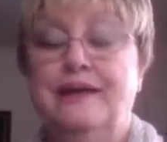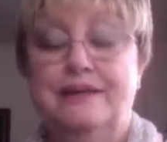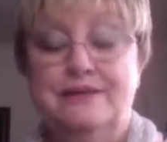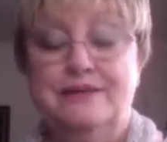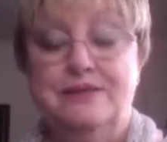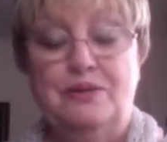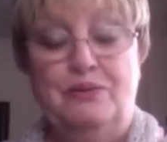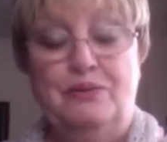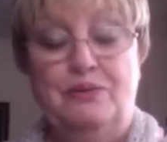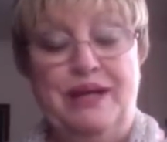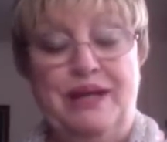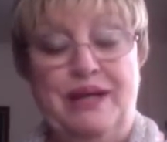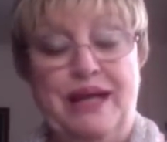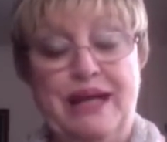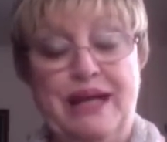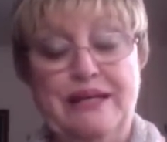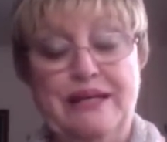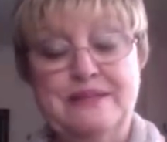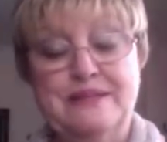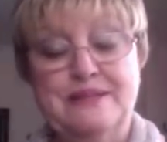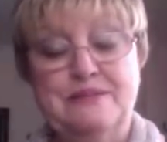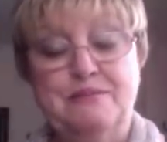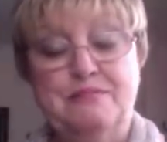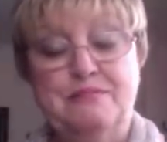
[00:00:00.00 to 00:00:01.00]
So it
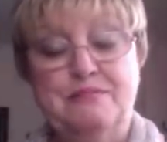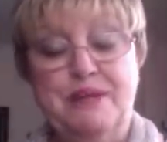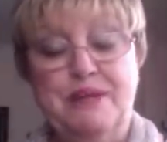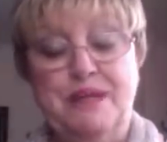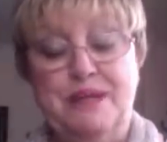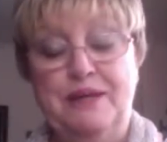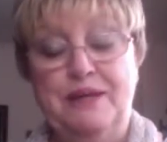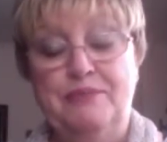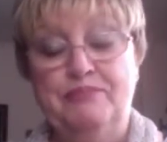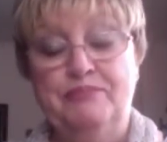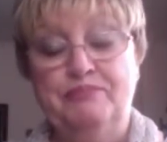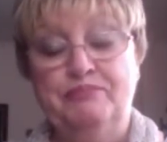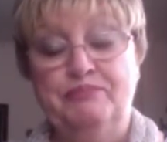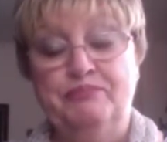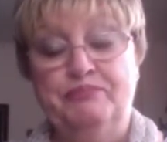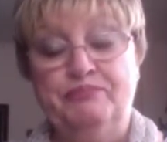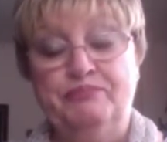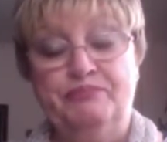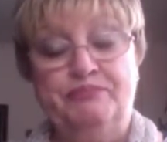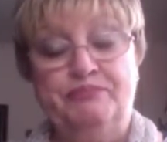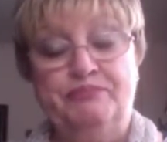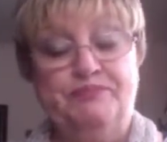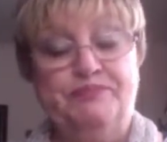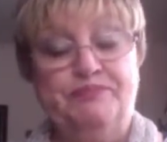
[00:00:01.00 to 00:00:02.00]
has to be
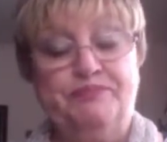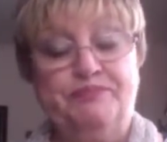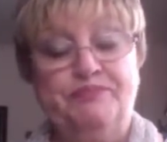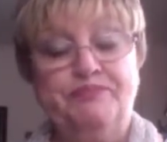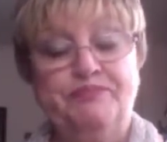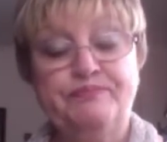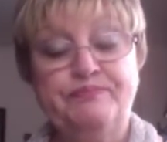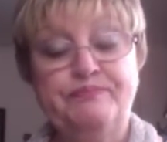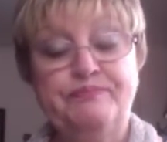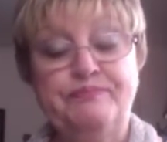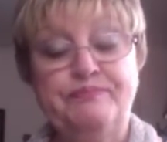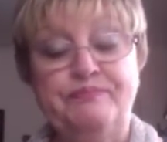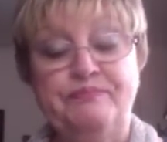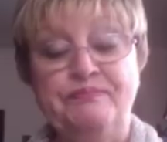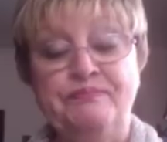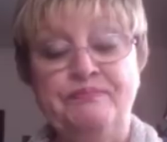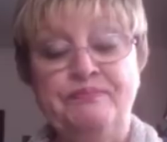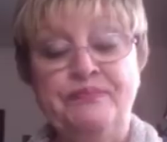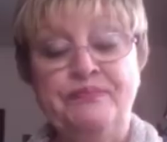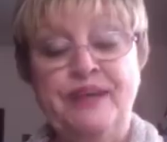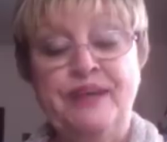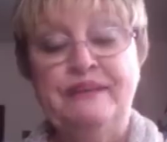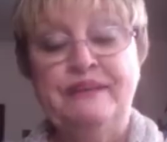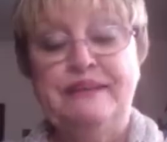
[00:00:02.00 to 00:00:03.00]

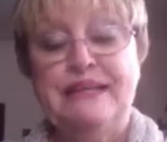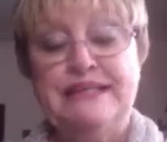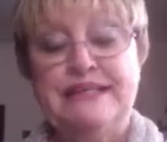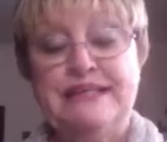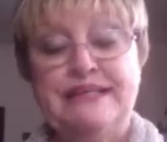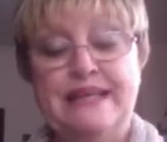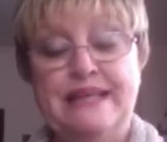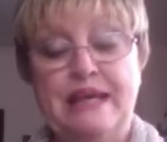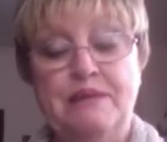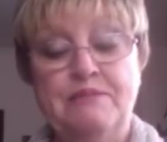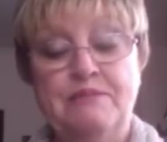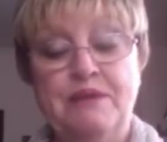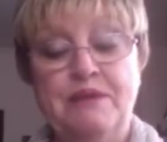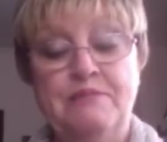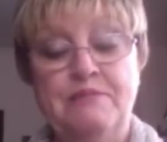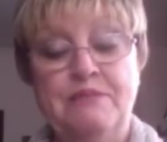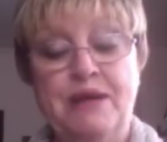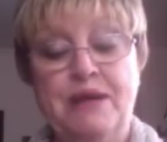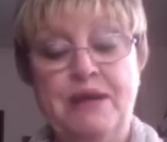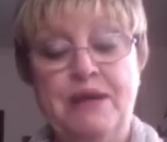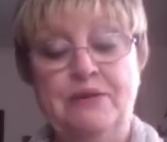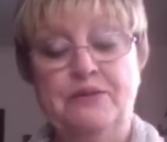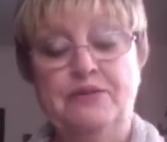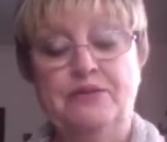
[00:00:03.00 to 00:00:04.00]
the same
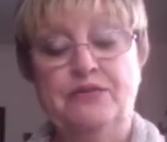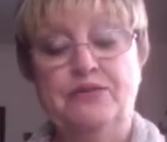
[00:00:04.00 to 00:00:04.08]
amount.